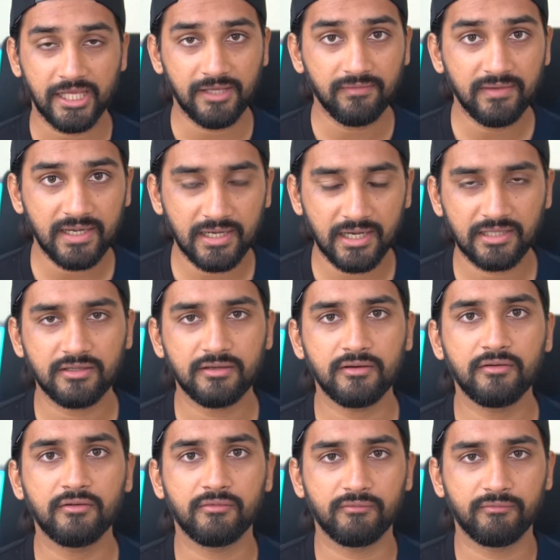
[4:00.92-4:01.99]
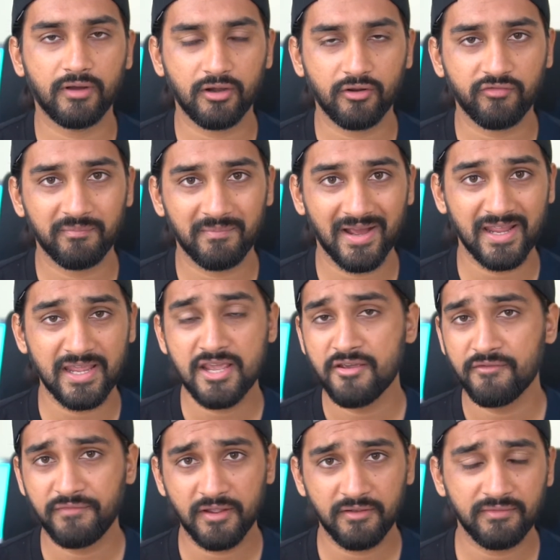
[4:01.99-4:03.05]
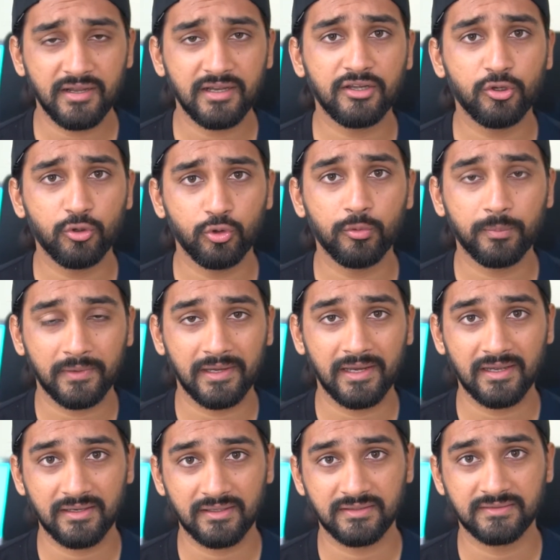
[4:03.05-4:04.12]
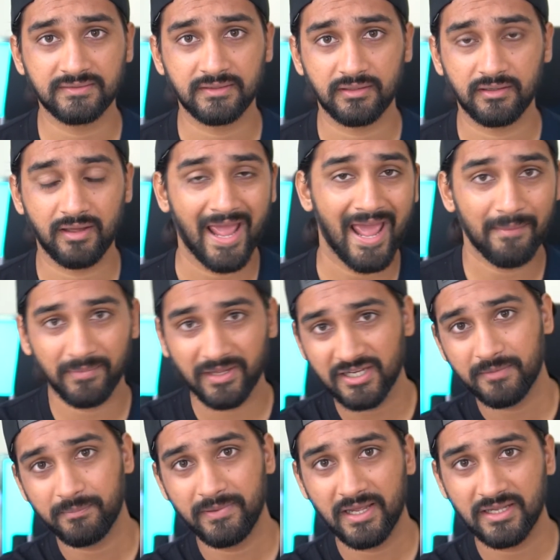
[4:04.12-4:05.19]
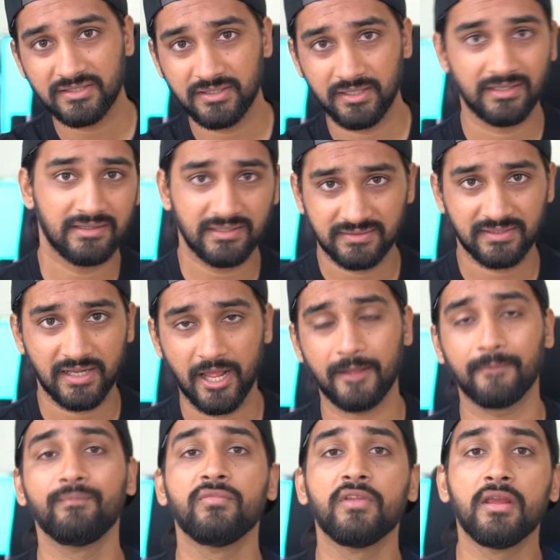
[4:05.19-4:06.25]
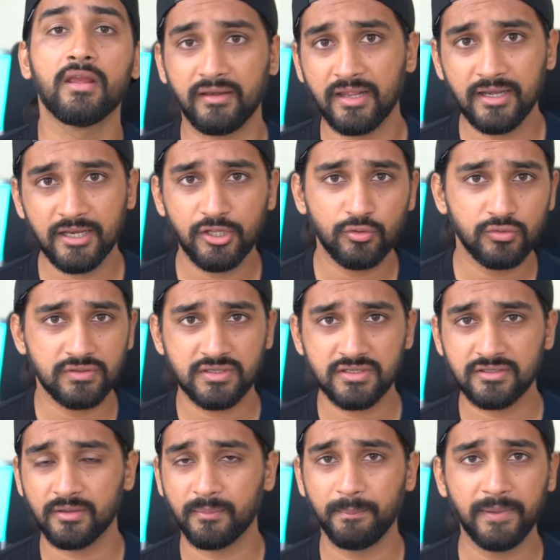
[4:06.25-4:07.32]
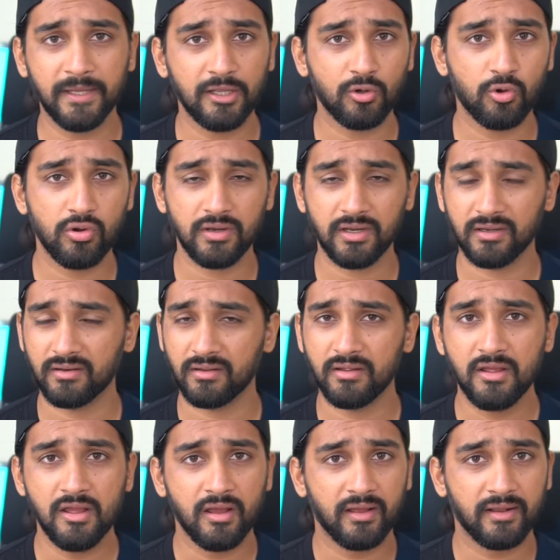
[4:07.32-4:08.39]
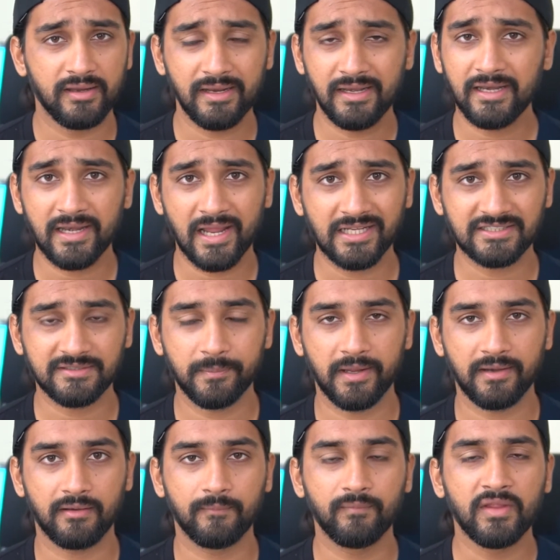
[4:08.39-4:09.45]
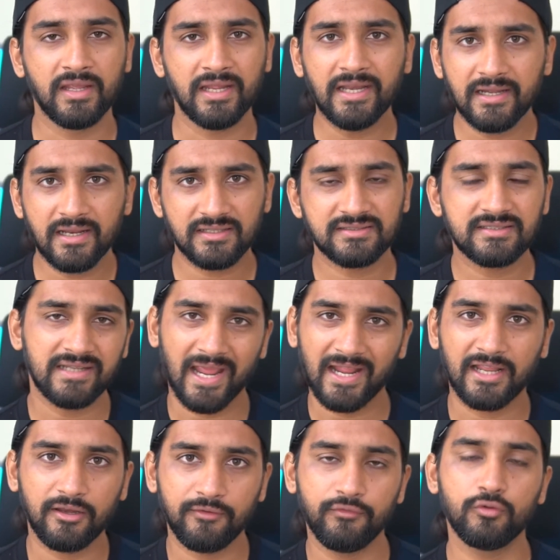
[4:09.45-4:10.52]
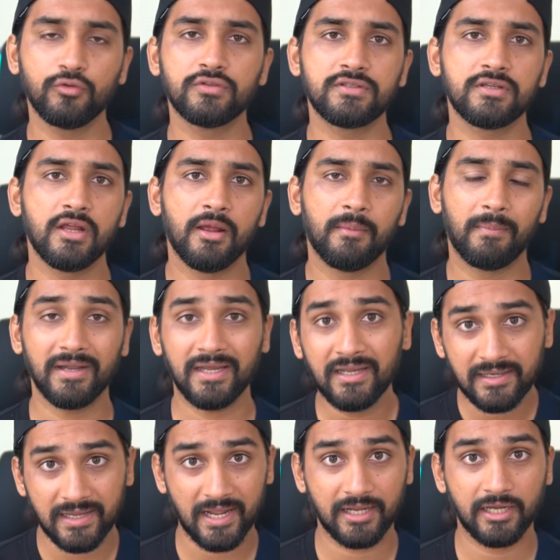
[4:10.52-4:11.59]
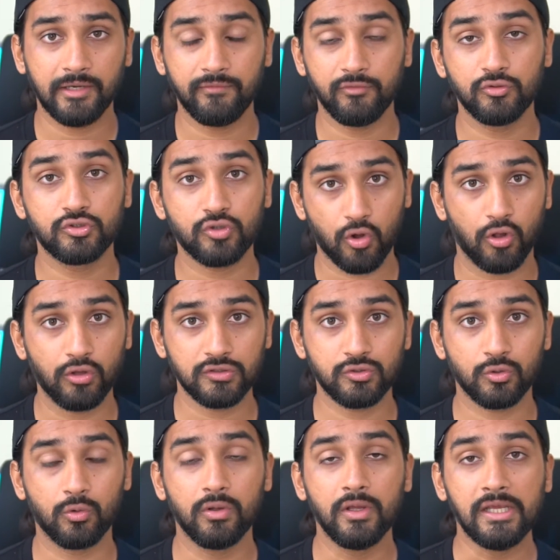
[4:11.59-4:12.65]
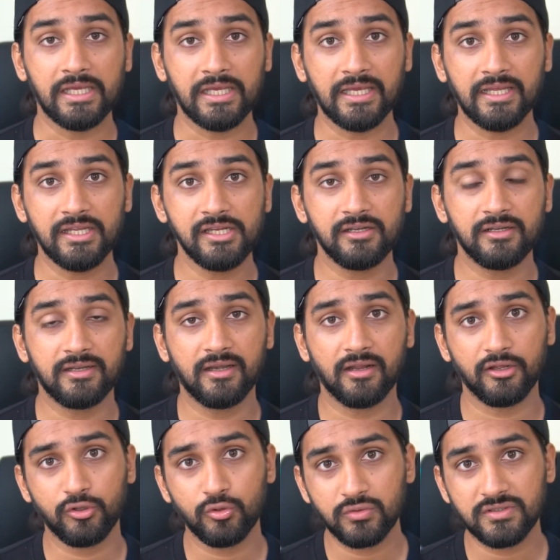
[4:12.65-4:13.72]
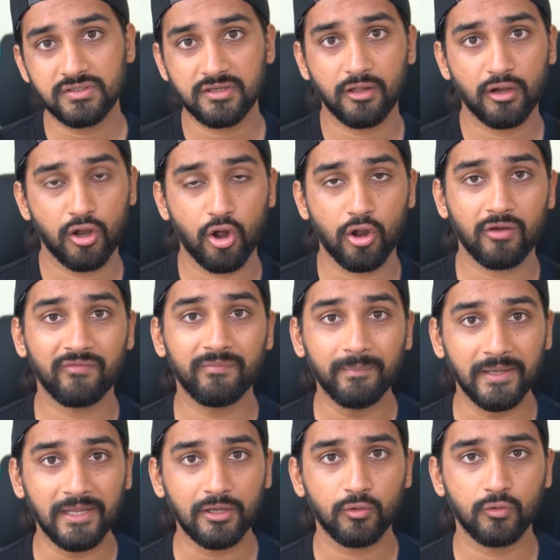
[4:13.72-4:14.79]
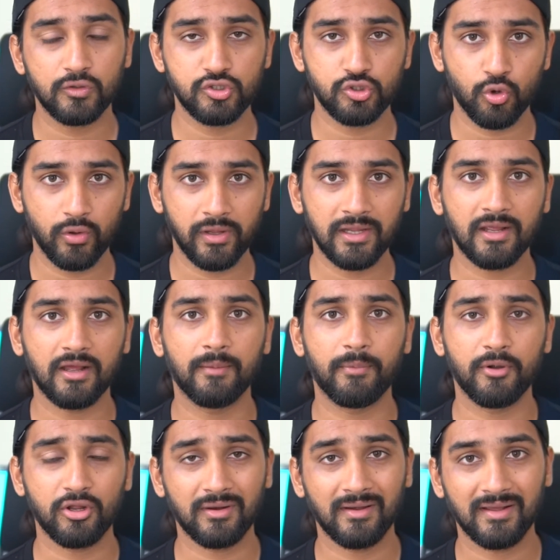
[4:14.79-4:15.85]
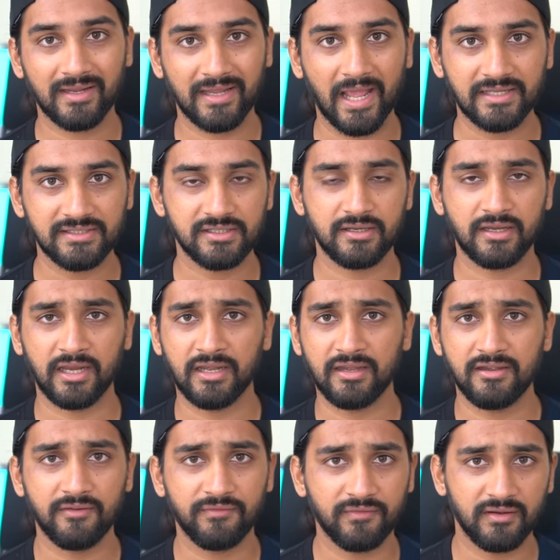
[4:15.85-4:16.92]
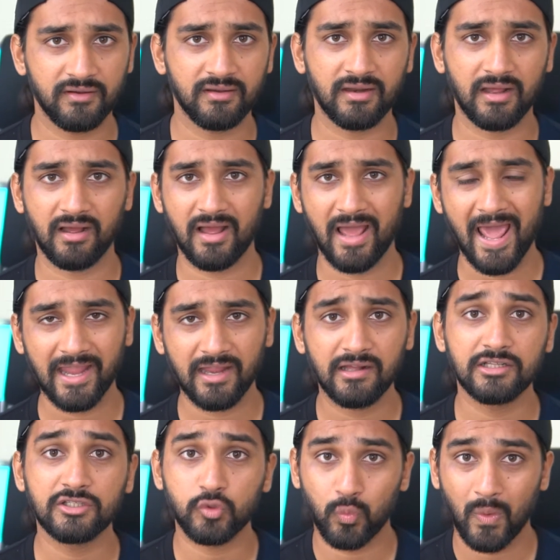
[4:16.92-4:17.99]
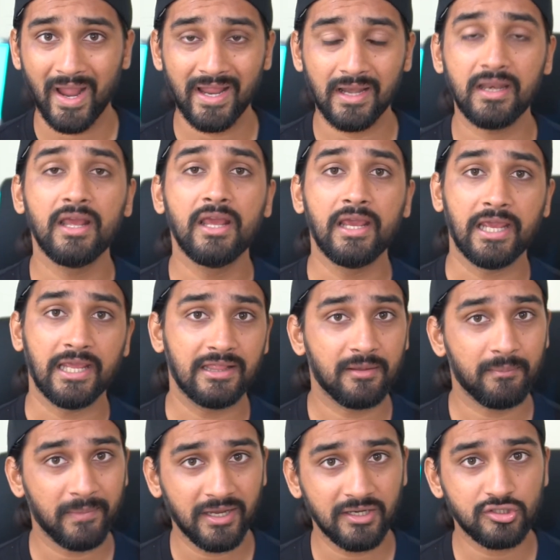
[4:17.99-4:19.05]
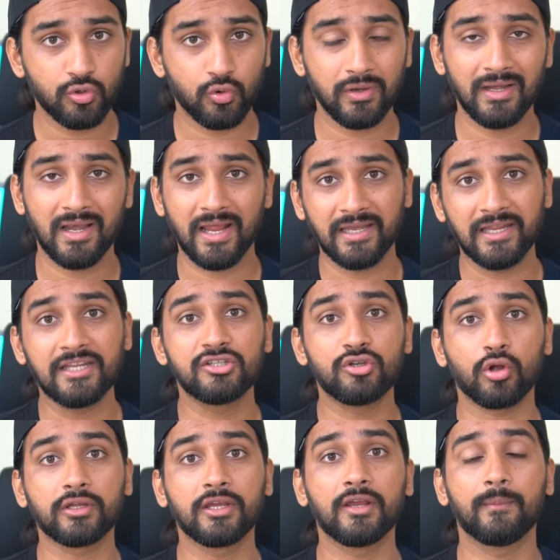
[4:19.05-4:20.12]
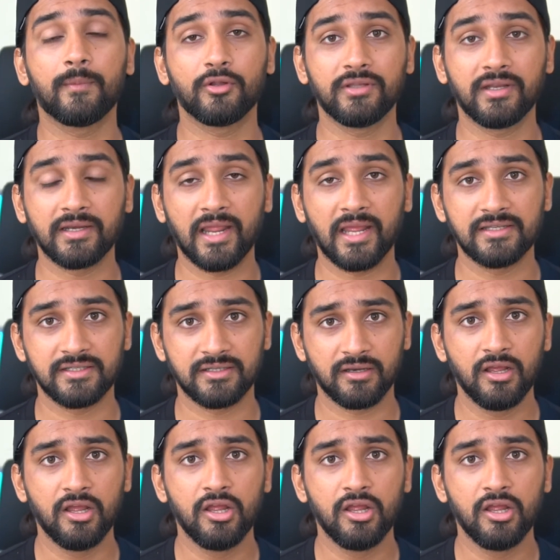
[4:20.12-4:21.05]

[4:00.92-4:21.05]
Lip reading: Even another one of my favorite YouTube creators, MKBHD, this guy really uses B-roll in a really nice manner. He does tech reviews, but in tech reviews also he uses a lot of B-roll showing a particular gadget in different angles, while in the main storyline he's talking about that gadget.